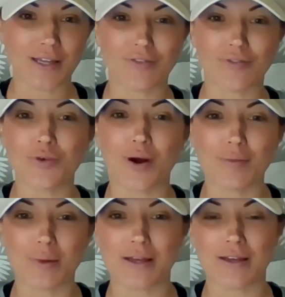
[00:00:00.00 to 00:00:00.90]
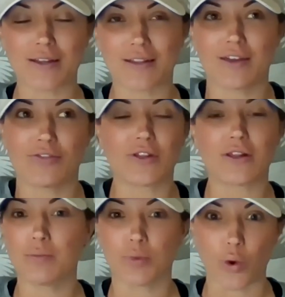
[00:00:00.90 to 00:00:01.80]
If you are
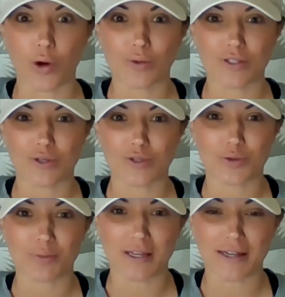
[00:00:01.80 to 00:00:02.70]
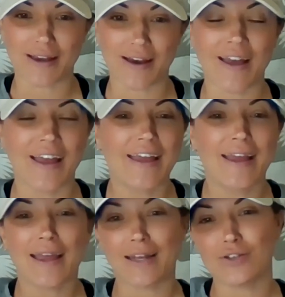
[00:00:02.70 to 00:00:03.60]
feeling bored with social media
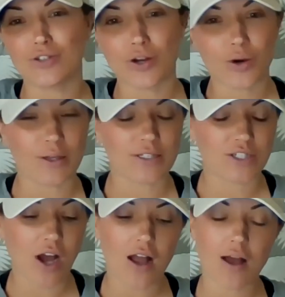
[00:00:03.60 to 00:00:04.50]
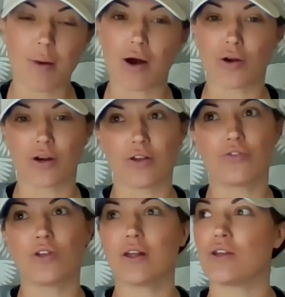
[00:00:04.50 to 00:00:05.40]
and you don't know what to talk about, or you
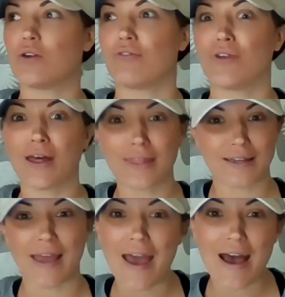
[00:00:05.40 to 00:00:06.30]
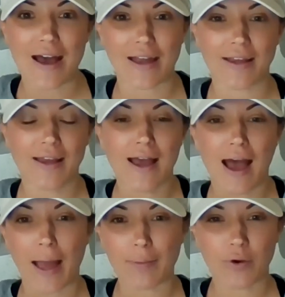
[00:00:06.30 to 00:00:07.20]
feel like you have nothing to add,
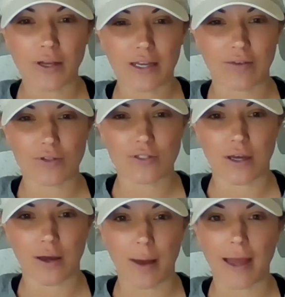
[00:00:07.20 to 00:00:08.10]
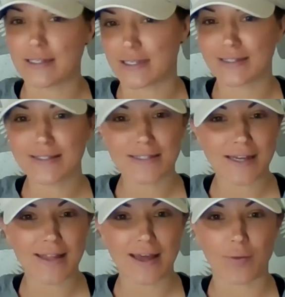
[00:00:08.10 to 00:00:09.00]
I'm going to give you some ideas
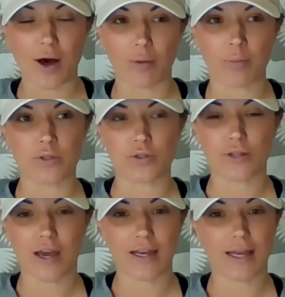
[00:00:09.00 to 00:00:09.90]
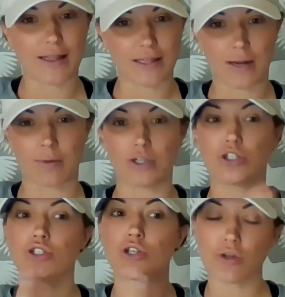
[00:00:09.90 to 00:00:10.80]
today that will help you do that. And then I'm going to
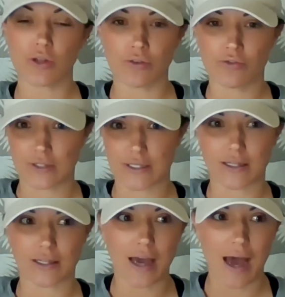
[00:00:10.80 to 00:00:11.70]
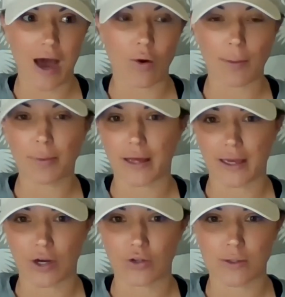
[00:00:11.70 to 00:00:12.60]
show you physically how I
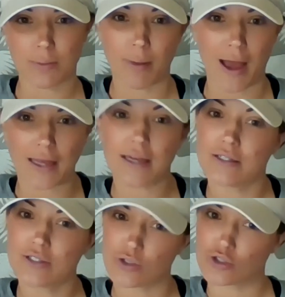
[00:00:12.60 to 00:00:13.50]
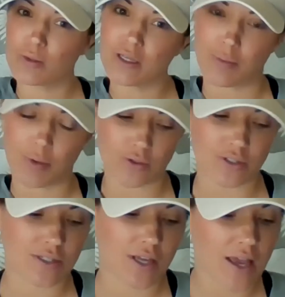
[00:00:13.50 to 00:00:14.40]
plan out my social media
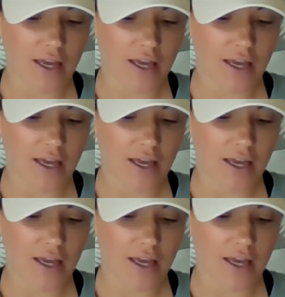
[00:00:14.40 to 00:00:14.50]
posts.